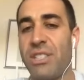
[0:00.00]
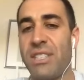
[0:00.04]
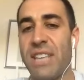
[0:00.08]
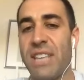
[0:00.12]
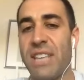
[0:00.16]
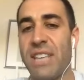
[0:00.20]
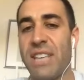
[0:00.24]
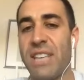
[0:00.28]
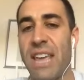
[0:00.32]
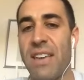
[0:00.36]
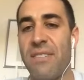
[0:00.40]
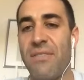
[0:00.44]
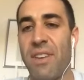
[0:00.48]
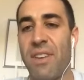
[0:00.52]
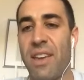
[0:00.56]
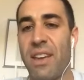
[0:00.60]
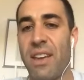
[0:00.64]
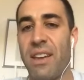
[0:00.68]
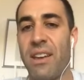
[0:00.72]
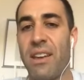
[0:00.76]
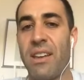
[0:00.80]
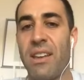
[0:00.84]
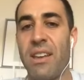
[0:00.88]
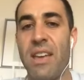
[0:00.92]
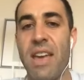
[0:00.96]
saving
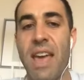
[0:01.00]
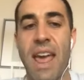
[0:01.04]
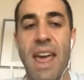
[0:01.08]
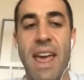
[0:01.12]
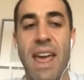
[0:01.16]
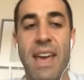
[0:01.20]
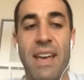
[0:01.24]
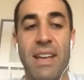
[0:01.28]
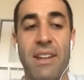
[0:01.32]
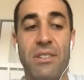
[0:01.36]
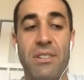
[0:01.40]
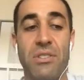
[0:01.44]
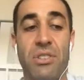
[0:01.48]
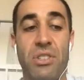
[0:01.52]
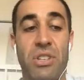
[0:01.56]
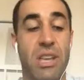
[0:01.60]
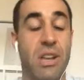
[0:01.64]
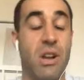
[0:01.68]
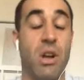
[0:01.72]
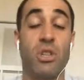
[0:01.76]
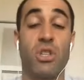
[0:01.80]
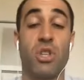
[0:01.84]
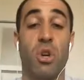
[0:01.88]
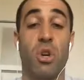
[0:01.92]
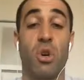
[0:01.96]
and, and
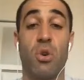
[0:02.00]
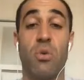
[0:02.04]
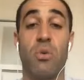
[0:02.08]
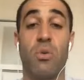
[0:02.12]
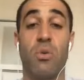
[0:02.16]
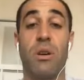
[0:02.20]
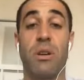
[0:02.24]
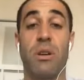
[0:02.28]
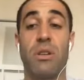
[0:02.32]
also,